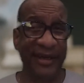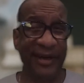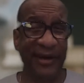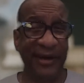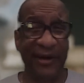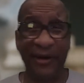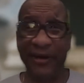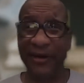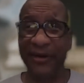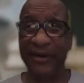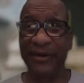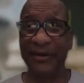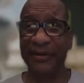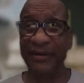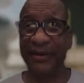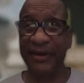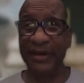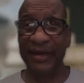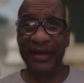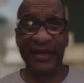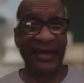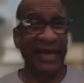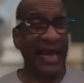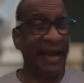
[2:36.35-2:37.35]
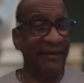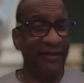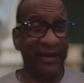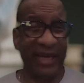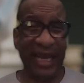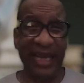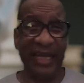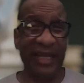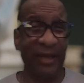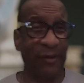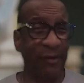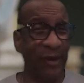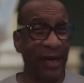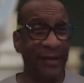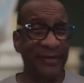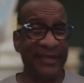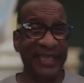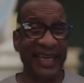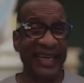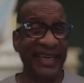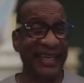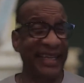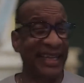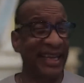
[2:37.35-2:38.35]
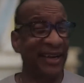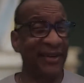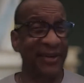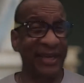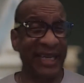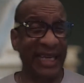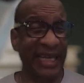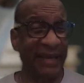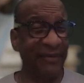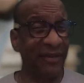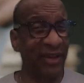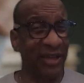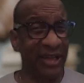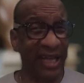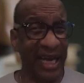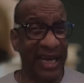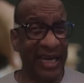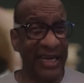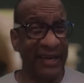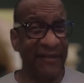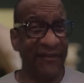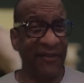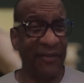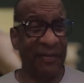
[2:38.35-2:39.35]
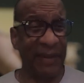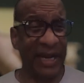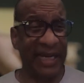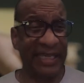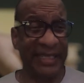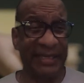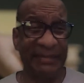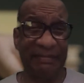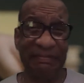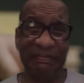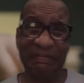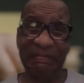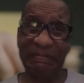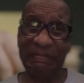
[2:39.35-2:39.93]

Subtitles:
Or navigate the website and they don't give you a lot of information?